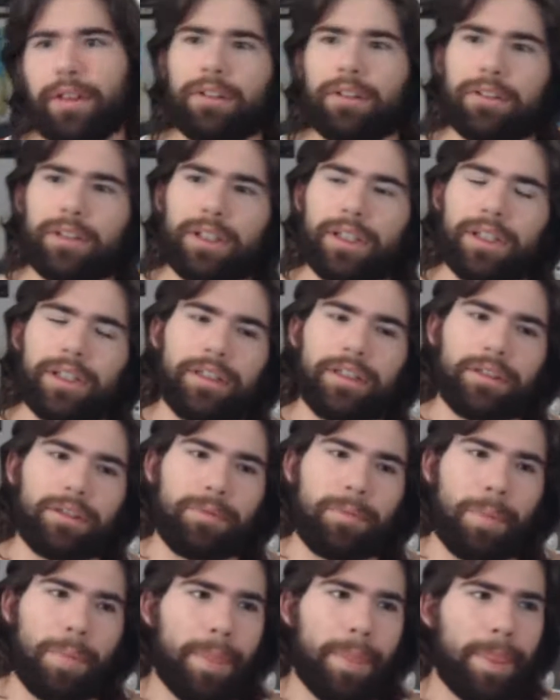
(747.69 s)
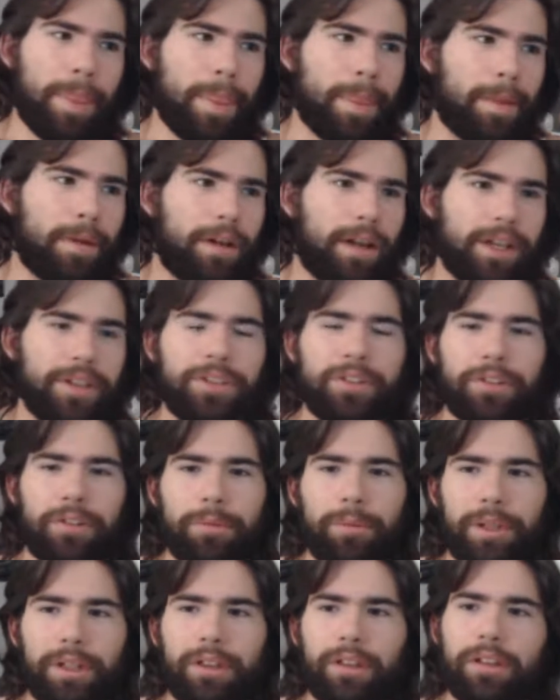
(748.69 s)
Like, I started
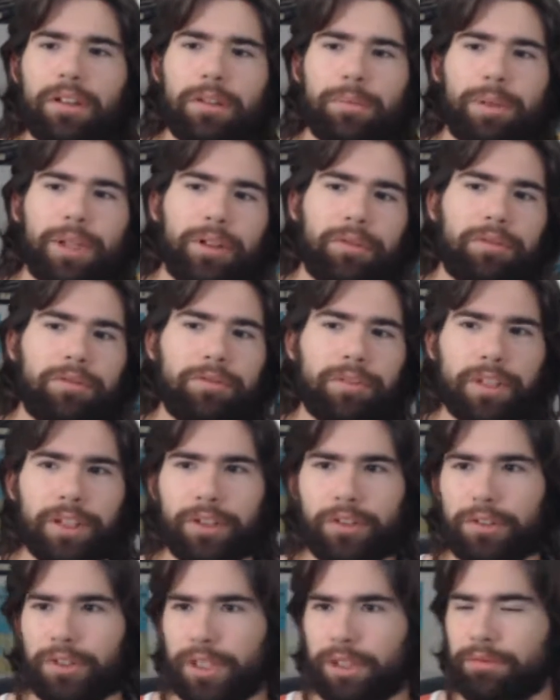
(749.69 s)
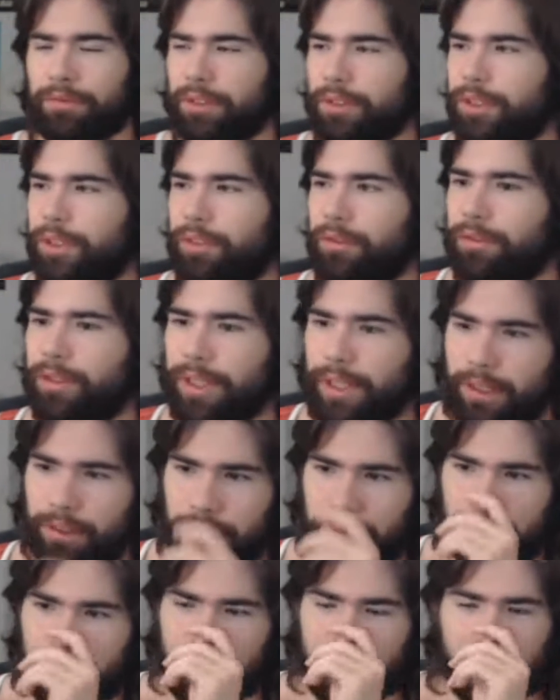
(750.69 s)
making Club Penguin videos after
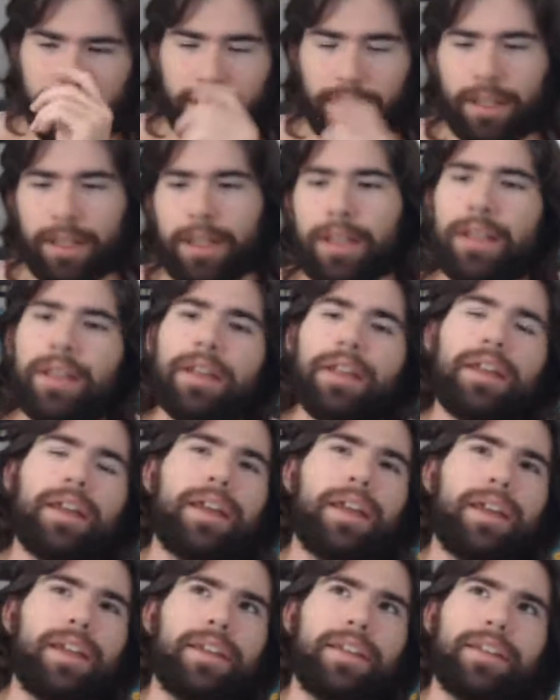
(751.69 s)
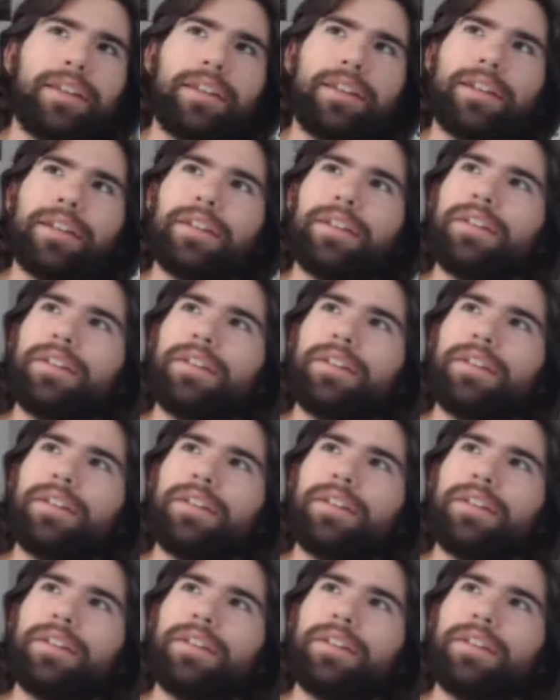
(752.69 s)
Toontown, and